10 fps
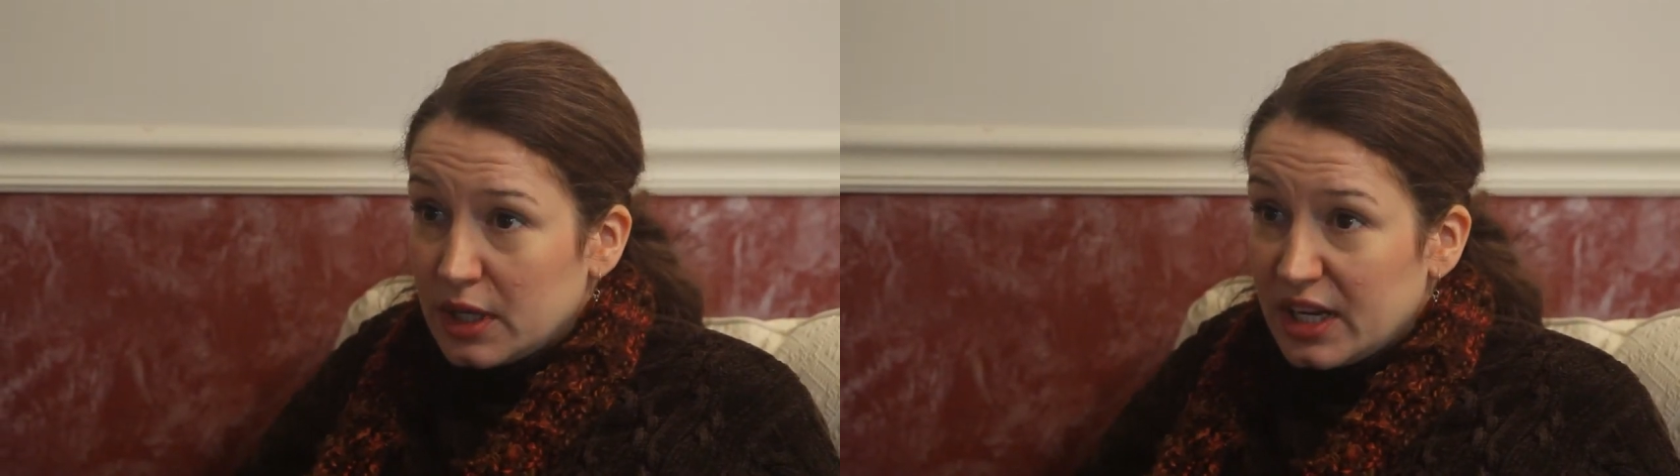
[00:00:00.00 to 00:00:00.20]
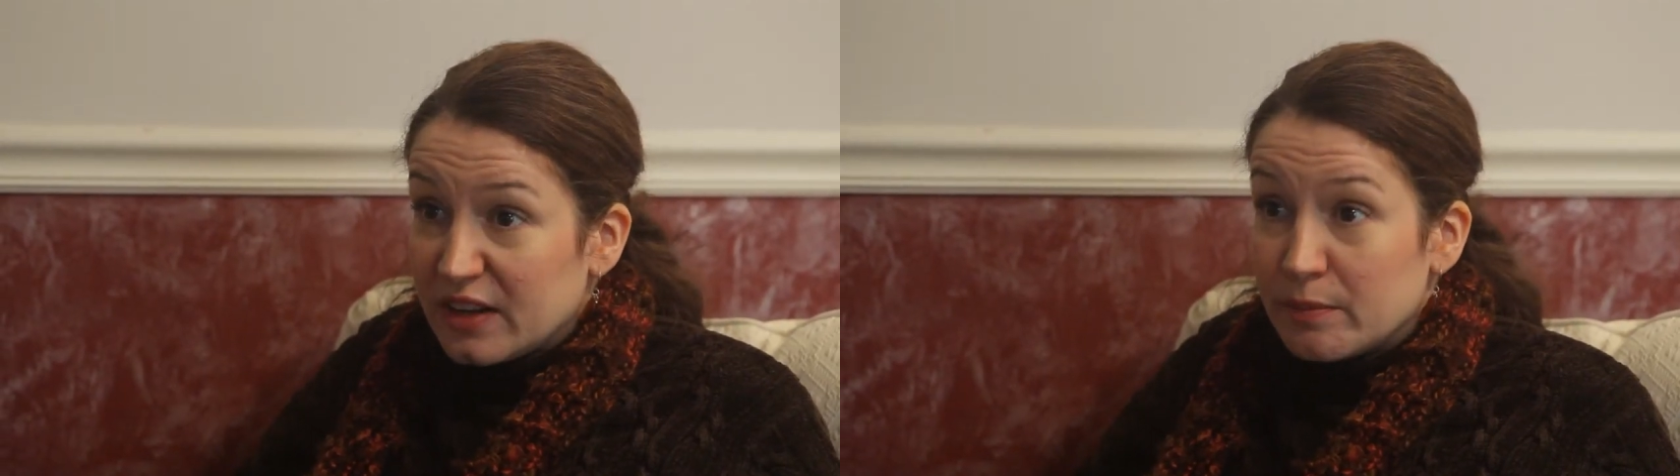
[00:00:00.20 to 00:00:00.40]

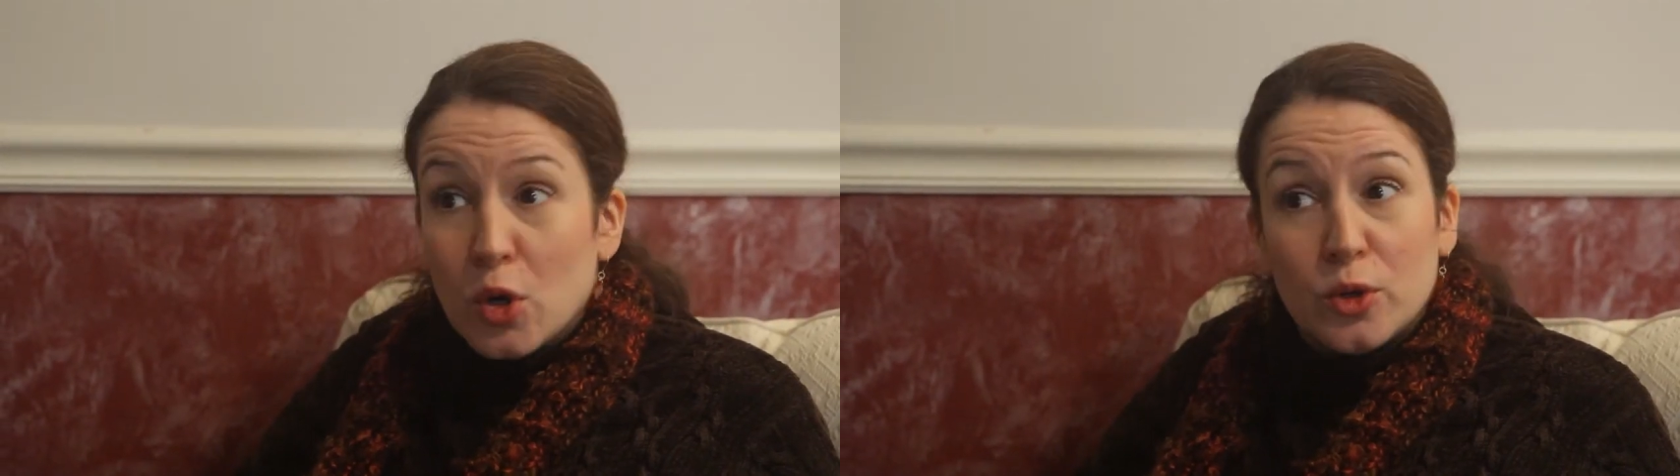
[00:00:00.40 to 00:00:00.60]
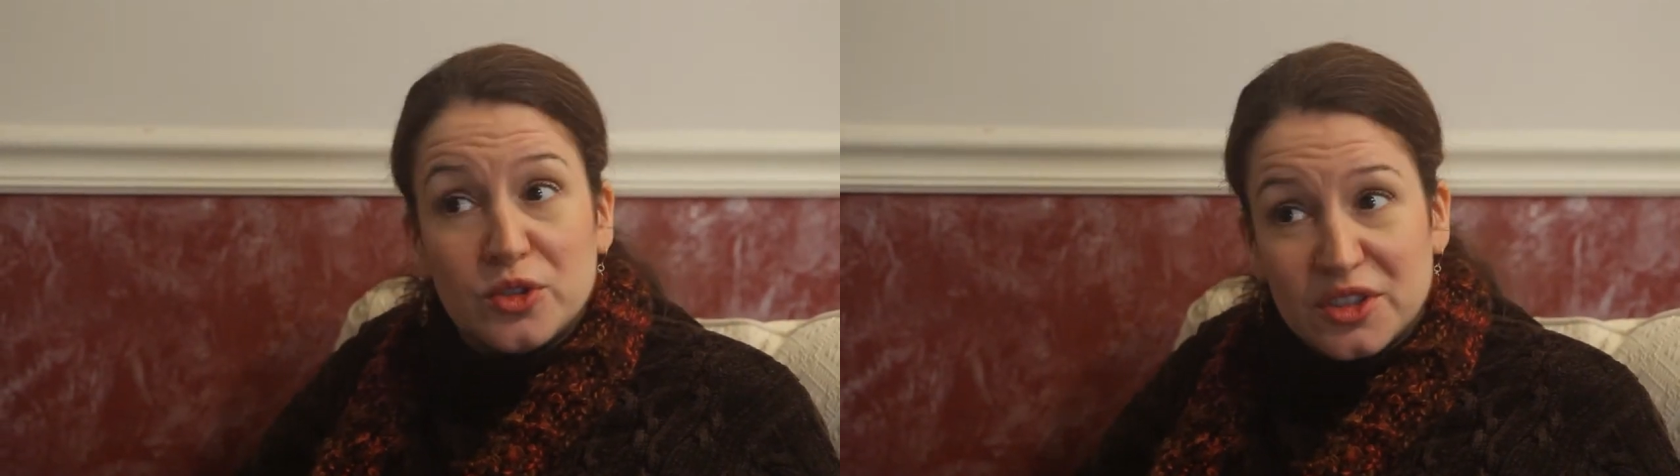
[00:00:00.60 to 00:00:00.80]
And if
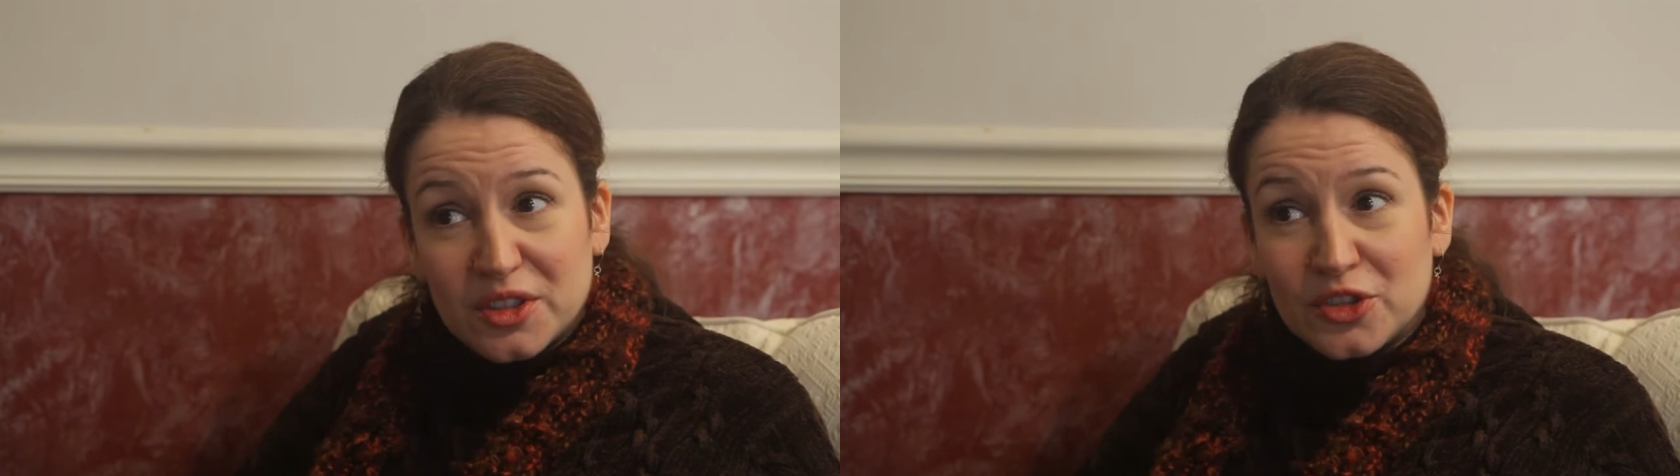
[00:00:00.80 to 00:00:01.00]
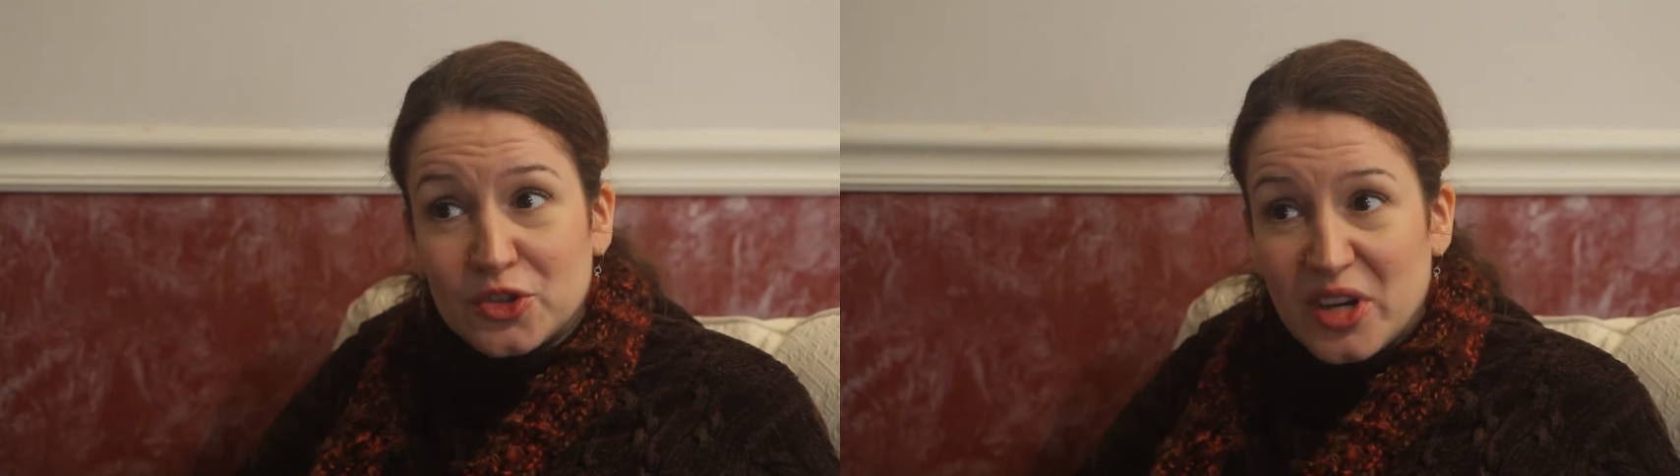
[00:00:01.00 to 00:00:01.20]
Moses
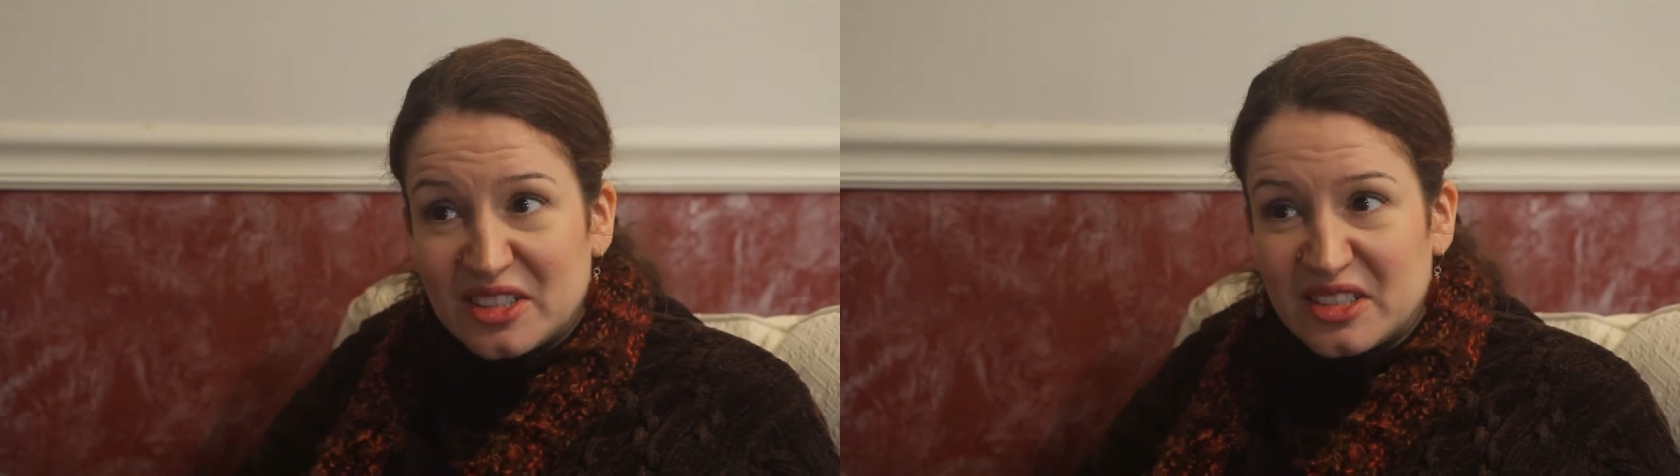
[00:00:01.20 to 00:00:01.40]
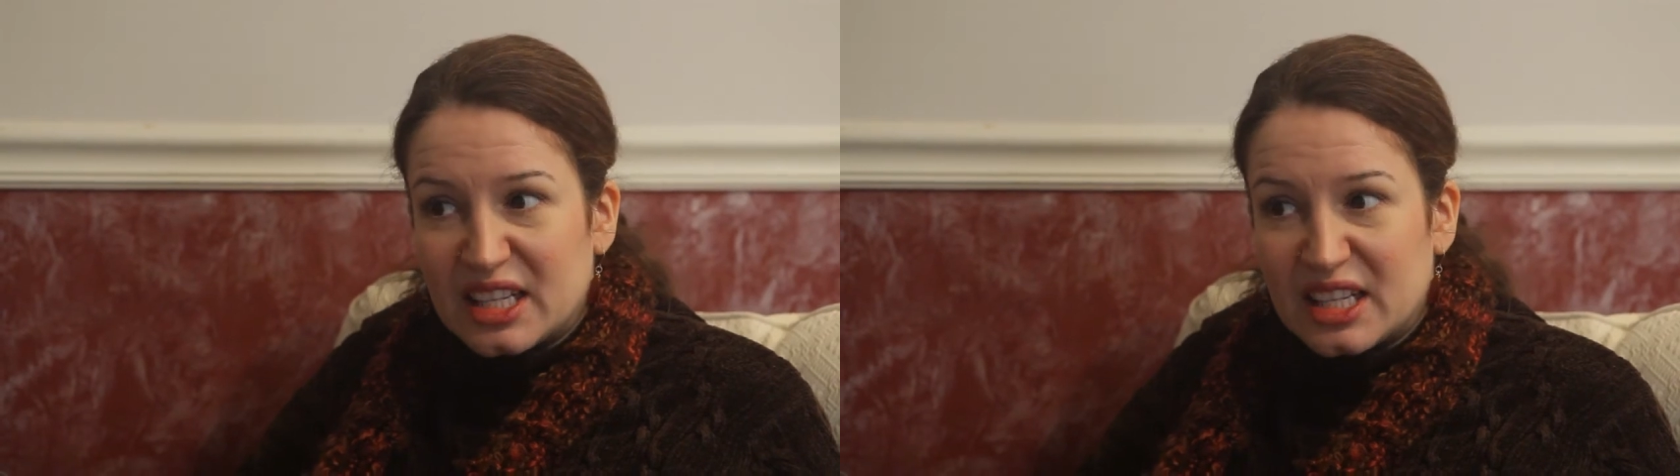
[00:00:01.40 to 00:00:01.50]
is stressed,